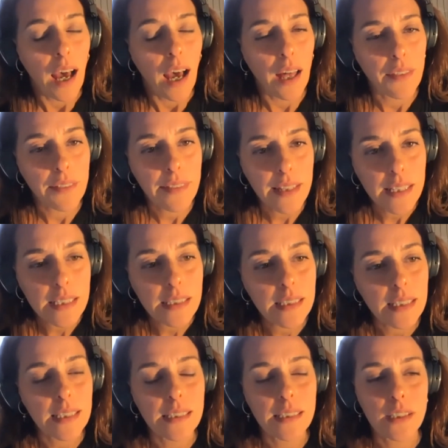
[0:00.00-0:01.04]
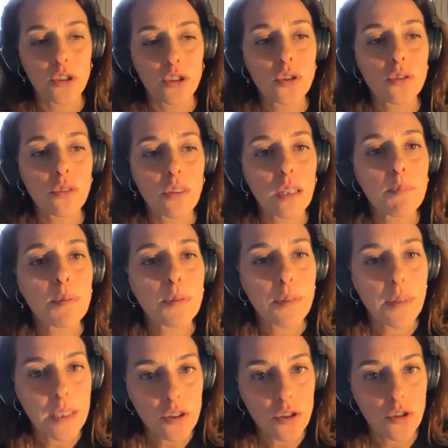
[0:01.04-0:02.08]
And this is a truly
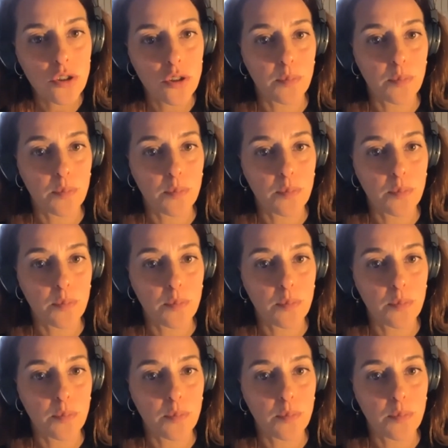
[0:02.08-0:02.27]
precious